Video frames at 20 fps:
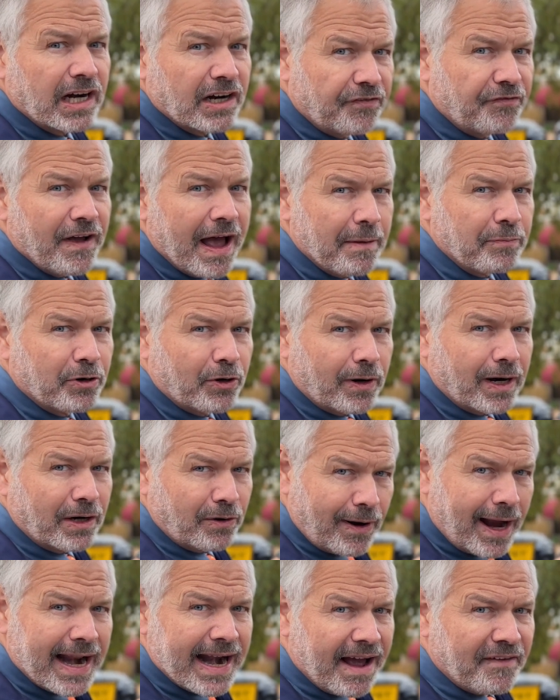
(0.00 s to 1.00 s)
or February,
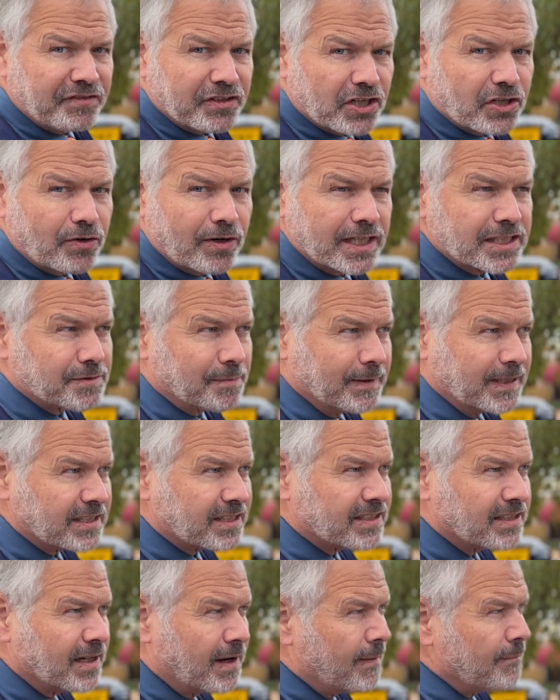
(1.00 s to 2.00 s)
right after
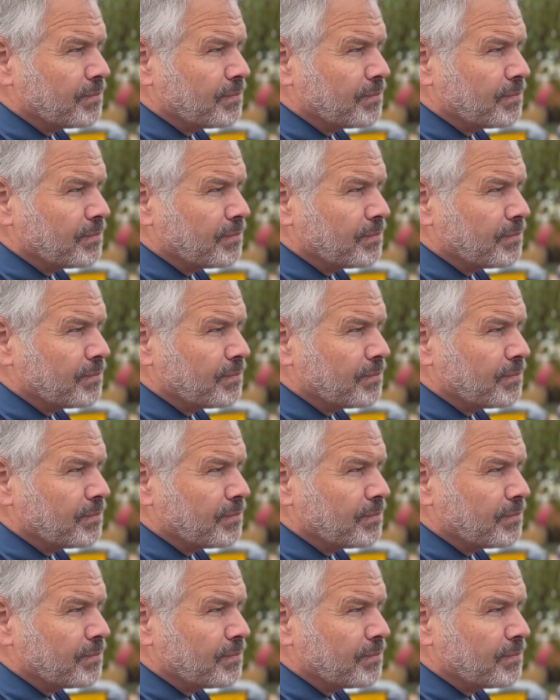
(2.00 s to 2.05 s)
Christmas,